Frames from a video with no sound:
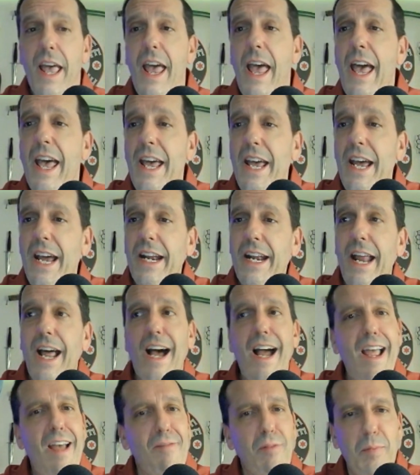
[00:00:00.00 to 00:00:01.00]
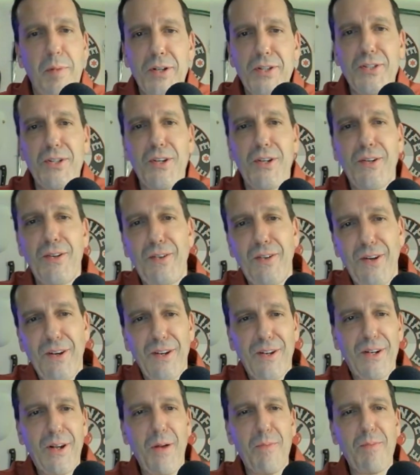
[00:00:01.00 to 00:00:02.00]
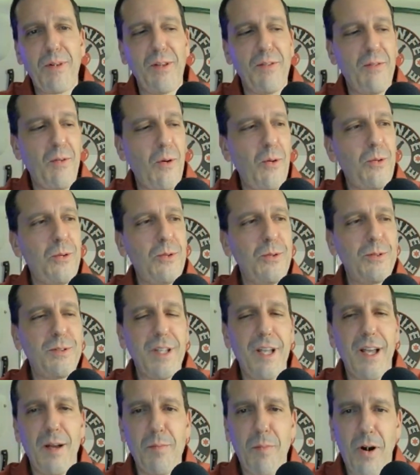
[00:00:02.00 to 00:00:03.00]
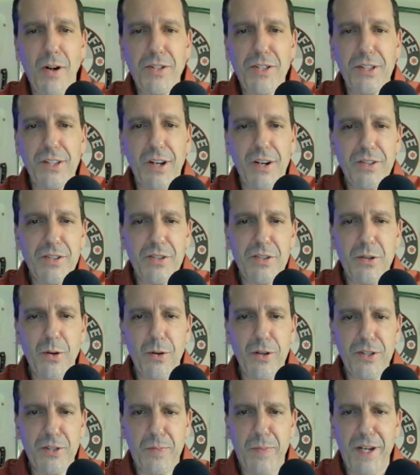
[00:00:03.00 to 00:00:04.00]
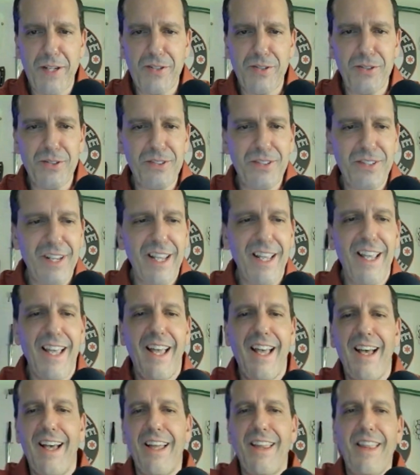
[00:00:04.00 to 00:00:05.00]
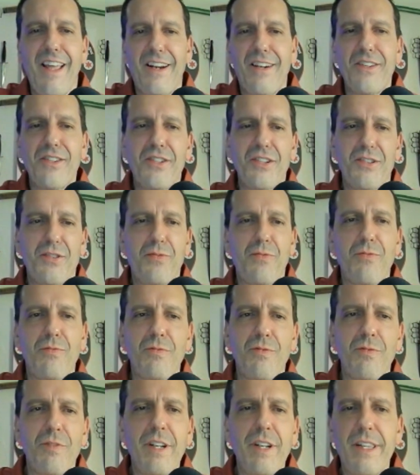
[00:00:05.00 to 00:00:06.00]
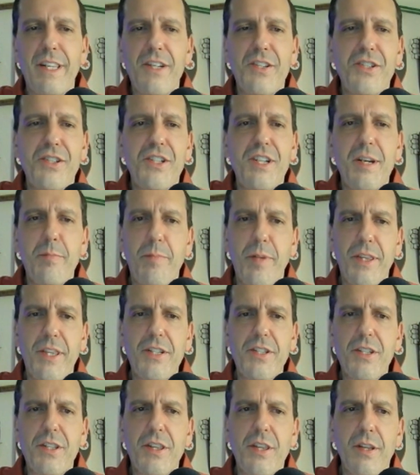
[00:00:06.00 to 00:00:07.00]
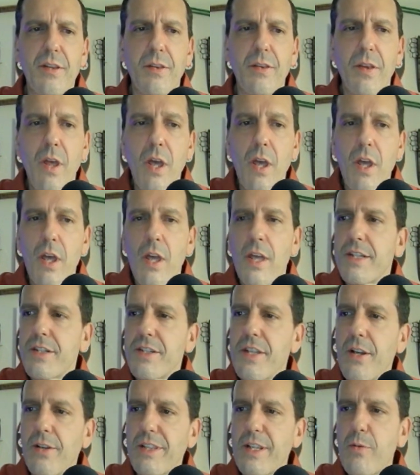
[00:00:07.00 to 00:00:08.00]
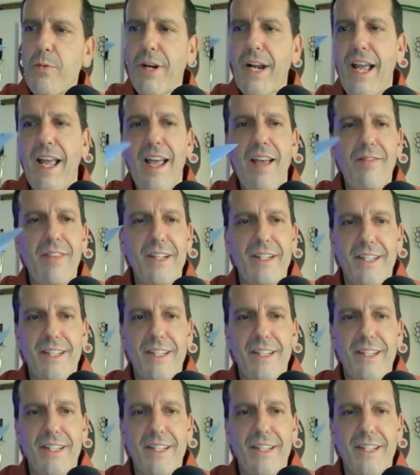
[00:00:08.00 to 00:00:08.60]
And I have a bunch of a couple of old uh, martial arts store specials uh, that are just really cheap. But this is the this is the only one I have that